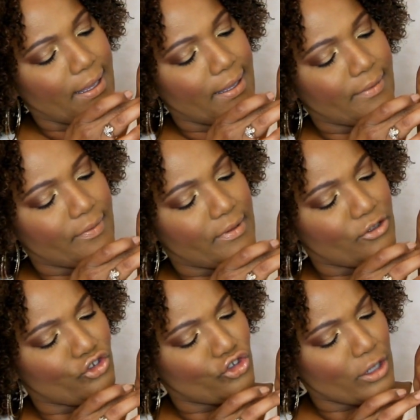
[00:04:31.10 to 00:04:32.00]
And
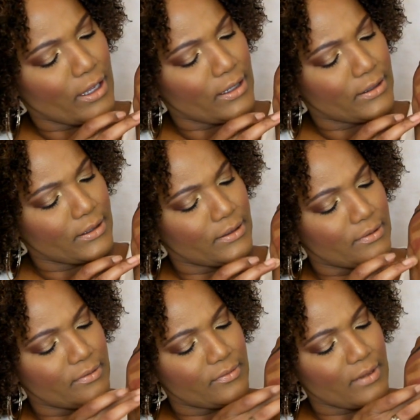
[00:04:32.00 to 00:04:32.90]
this shade
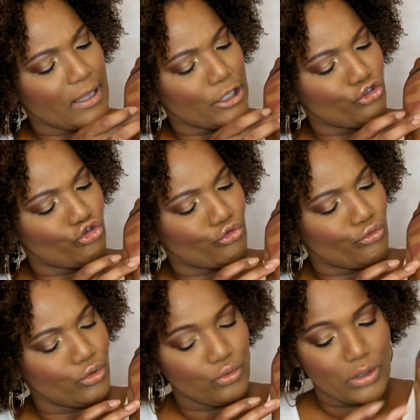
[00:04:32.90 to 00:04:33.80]
is a
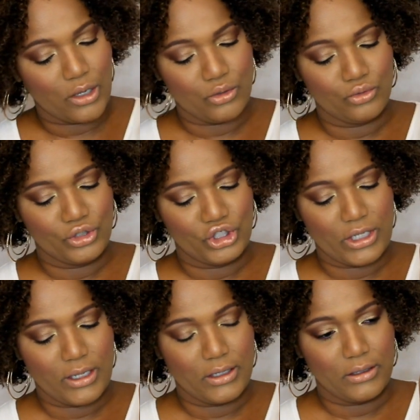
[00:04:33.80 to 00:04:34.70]
true gold
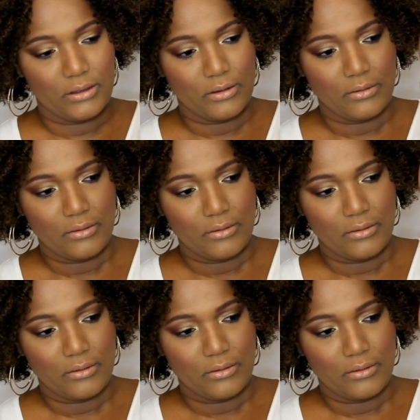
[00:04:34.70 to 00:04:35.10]
shade.